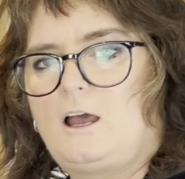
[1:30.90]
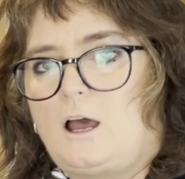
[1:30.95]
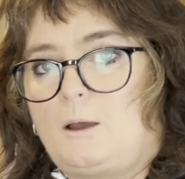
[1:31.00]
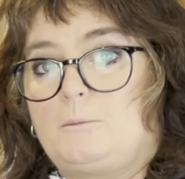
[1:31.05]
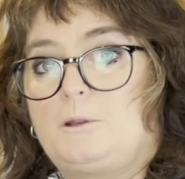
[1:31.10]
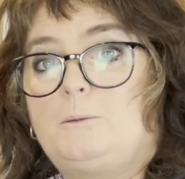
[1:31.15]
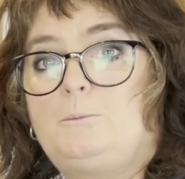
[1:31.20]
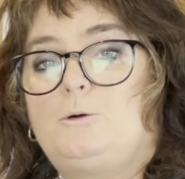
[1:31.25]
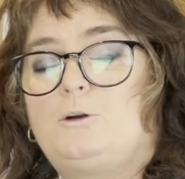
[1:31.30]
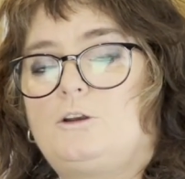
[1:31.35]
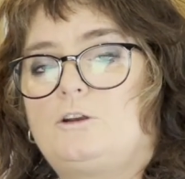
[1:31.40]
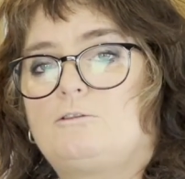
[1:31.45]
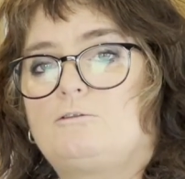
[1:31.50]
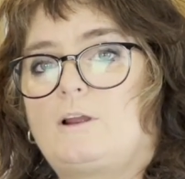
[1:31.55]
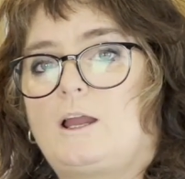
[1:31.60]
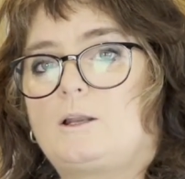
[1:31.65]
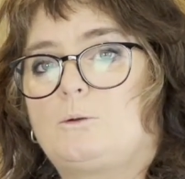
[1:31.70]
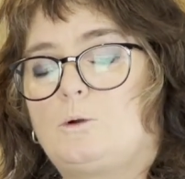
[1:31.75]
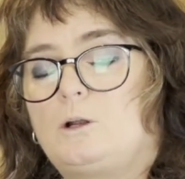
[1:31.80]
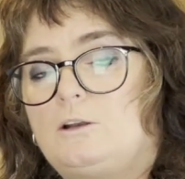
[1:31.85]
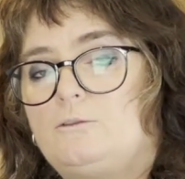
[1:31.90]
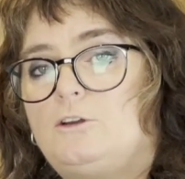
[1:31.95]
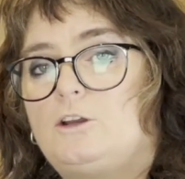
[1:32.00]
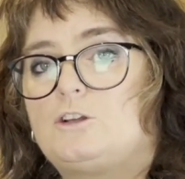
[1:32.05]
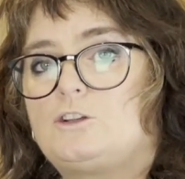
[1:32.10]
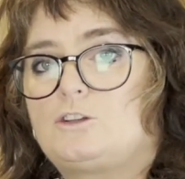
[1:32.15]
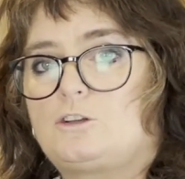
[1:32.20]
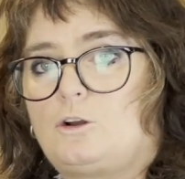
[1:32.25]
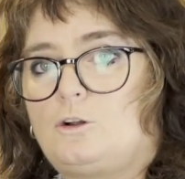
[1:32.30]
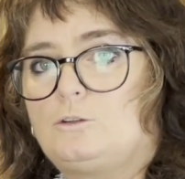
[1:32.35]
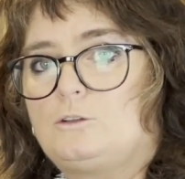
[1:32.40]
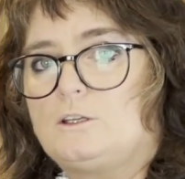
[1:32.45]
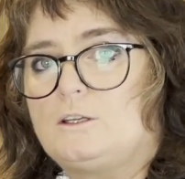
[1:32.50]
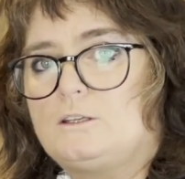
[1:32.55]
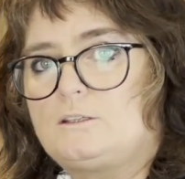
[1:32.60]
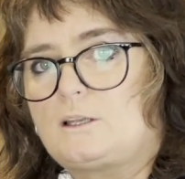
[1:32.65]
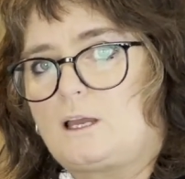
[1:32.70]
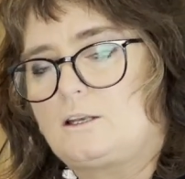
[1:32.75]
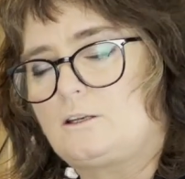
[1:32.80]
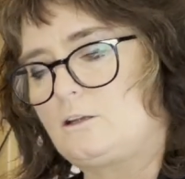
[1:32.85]
I'm going to put it around one of her shoulders,
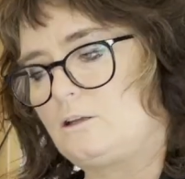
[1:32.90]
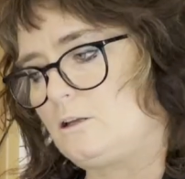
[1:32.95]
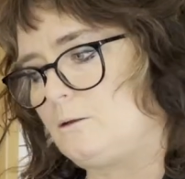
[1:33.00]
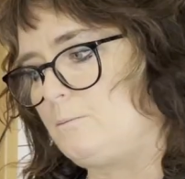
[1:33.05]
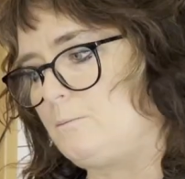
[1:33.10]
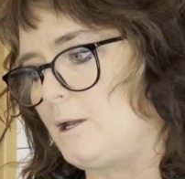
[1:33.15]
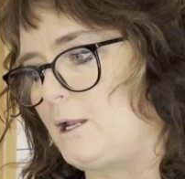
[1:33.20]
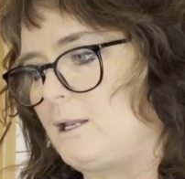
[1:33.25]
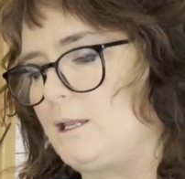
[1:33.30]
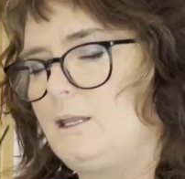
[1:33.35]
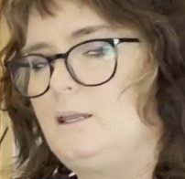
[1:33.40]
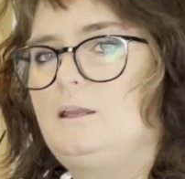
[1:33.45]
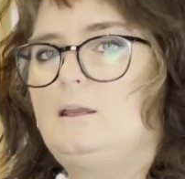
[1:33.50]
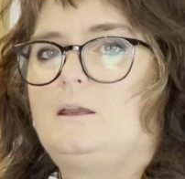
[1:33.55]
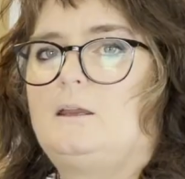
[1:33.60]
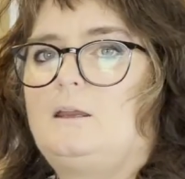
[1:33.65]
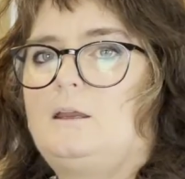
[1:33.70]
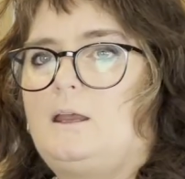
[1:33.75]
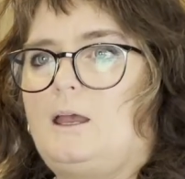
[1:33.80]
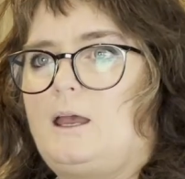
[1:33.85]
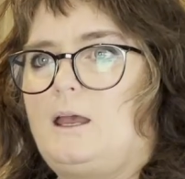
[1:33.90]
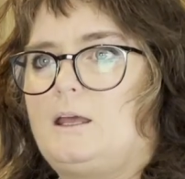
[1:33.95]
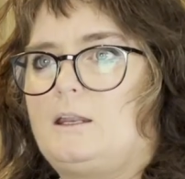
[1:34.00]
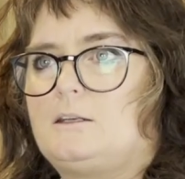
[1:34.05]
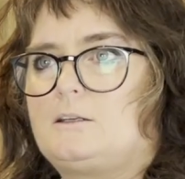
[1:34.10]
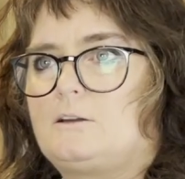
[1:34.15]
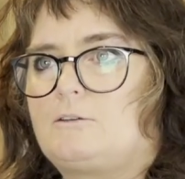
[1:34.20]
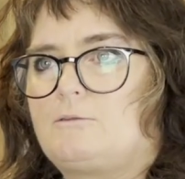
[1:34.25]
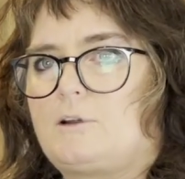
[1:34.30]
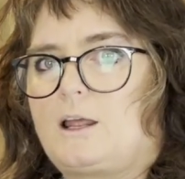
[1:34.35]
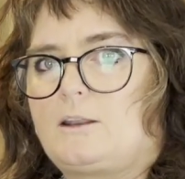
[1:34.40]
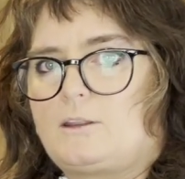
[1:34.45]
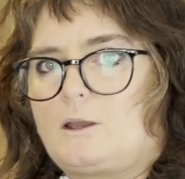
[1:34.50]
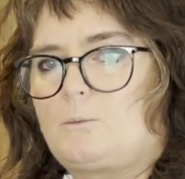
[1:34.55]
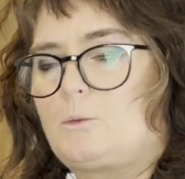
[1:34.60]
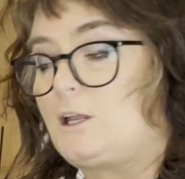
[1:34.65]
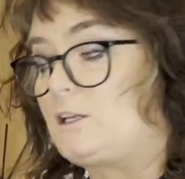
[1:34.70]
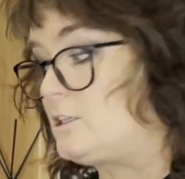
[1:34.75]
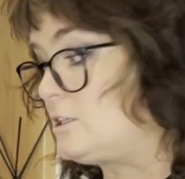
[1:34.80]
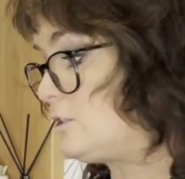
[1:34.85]
under her belly, and around that
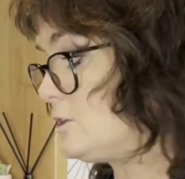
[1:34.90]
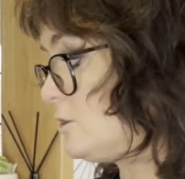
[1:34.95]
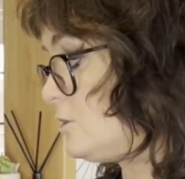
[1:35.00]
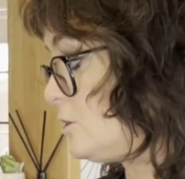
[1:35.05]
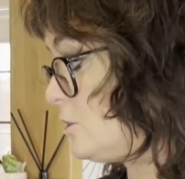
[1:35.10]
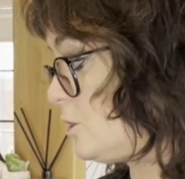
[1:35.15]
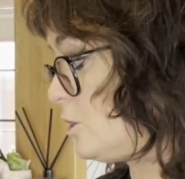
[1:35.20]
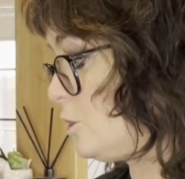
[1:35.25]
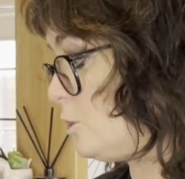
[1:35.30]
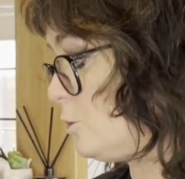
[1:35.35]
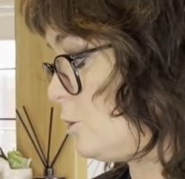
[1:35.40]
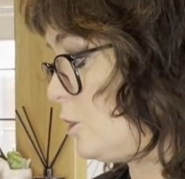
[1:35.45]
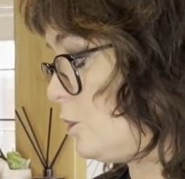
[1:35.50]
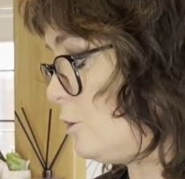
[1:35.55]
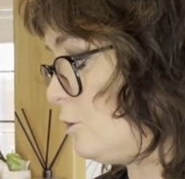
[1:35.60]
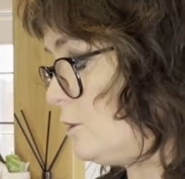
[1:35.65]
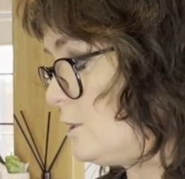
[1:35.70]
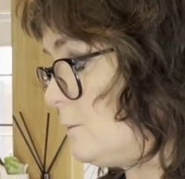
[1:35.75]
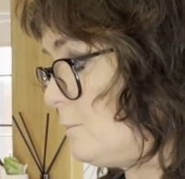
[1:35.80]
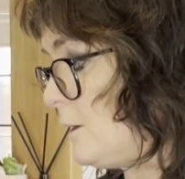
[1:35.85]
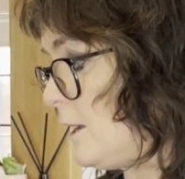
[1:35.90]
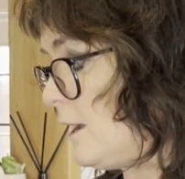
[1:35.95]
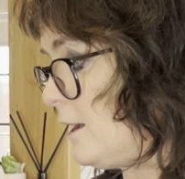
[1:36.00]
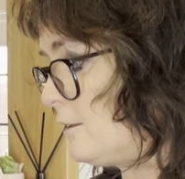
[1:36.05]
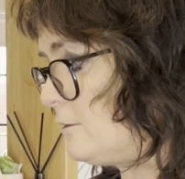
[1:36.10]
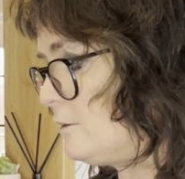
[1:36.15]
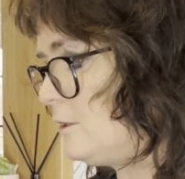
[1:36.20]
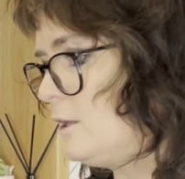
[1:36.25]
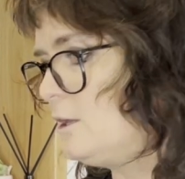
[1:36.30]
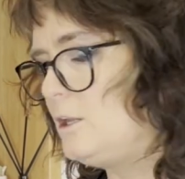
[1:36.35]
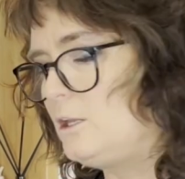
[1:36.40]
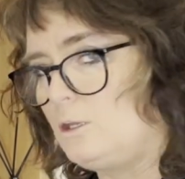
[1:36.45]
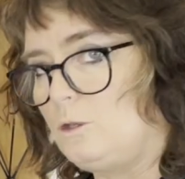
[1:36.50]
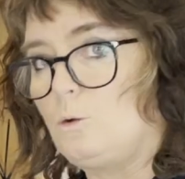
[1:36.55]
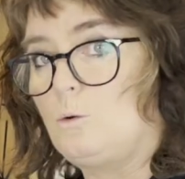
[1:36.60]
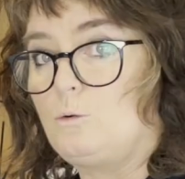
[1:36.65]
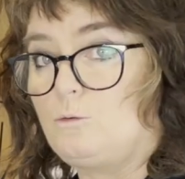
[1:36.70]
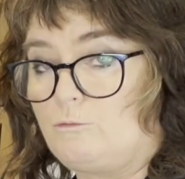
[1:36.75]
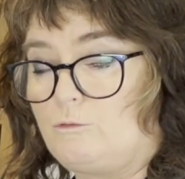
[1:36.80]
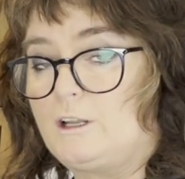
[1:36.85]
way just to secure her in the bath. You
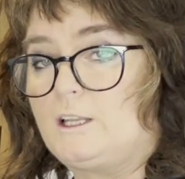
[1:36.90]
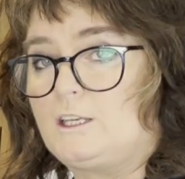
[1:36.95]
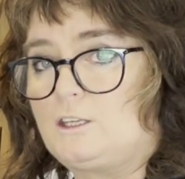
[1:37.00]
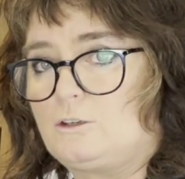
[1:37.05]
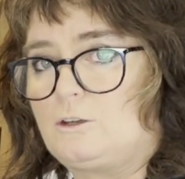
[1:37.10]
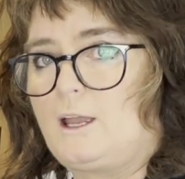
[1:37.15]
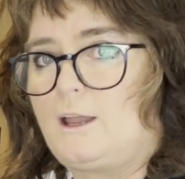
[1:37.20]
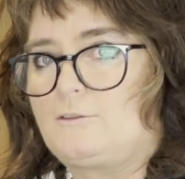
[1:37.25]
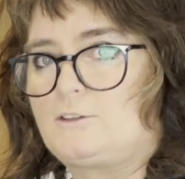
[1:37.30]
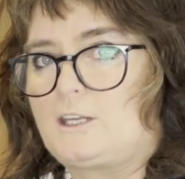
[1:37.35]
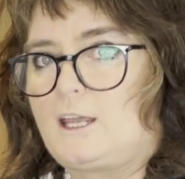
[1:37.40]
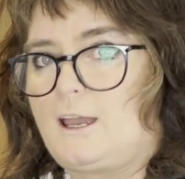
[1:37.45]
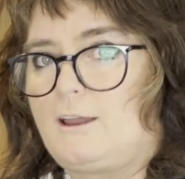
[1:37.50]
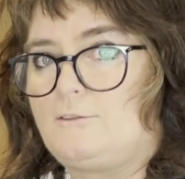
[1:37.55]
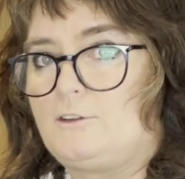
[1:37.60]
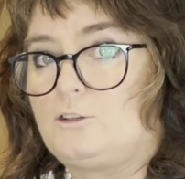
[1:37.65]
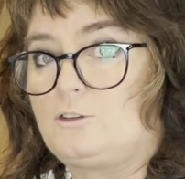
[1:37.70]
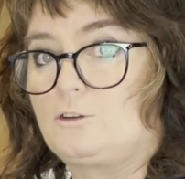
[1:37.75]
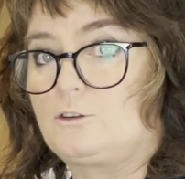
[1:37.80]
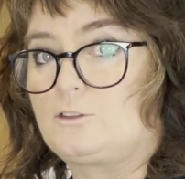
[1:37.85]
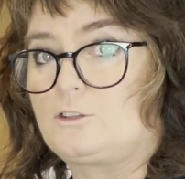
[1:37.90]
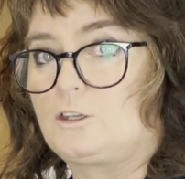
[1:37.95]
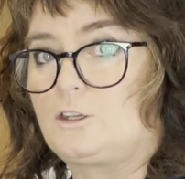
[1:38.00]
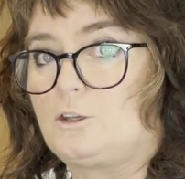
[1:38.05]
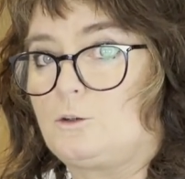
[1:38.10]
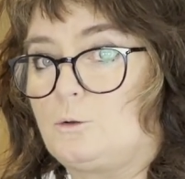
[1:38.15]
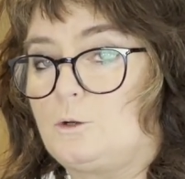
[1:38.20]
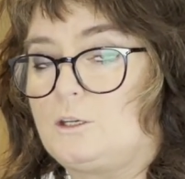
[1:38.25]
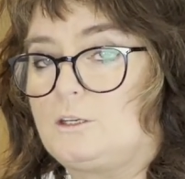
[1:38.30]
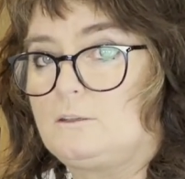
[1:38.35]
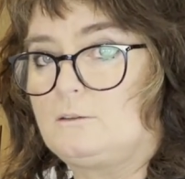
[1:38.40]
really do have to have your dog secured